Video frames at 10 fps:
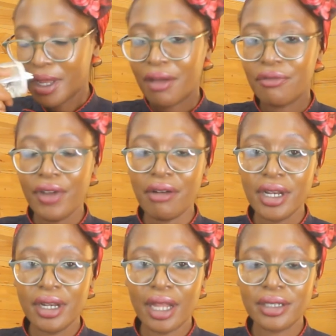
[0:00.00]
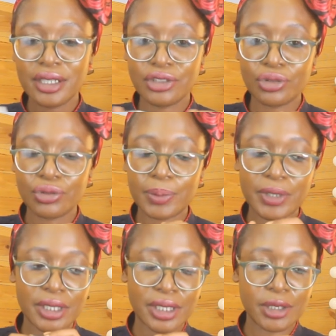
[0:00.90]
Very
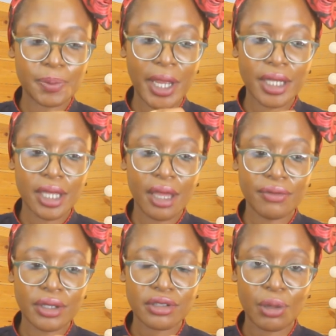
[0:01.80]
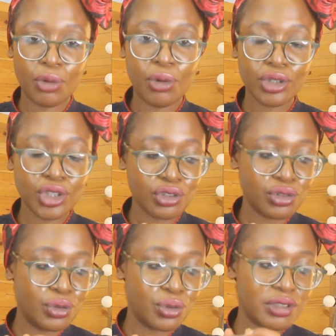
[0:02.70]
nondescript, despite having some
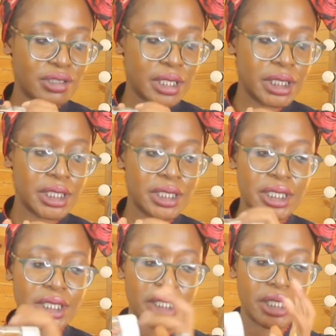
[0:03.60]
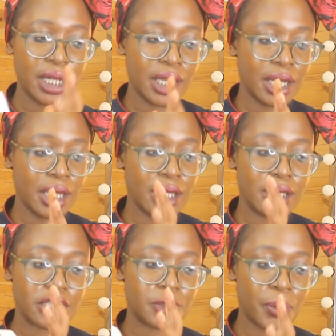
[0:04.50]
gorgeous notes in this. There's lily,
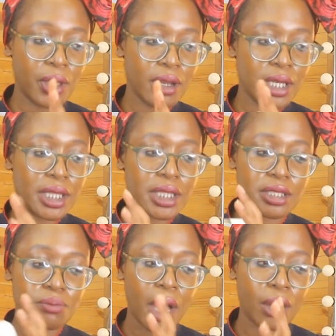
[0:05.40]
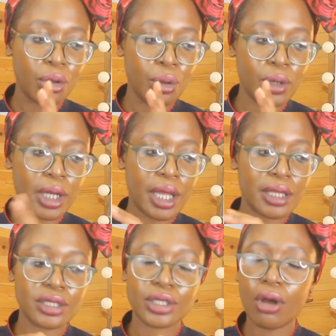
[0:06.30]
there's peony, there's magnolia,
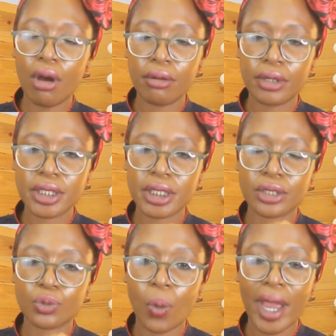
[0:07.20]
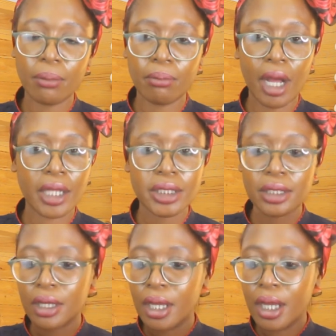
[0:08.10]
there's orris, there's white musk.